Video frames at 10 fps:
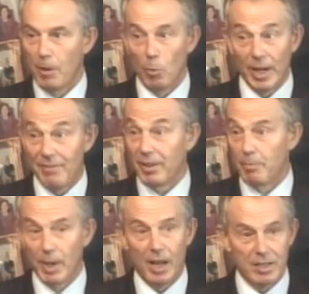whatever the
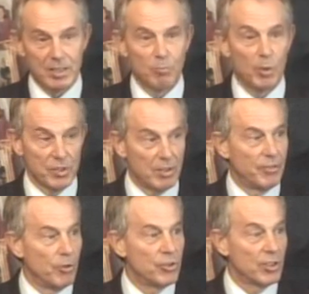past, wants the
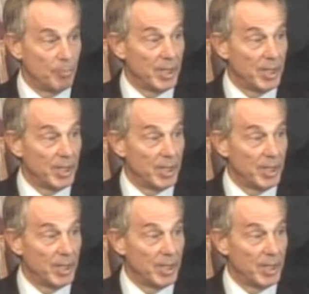future to be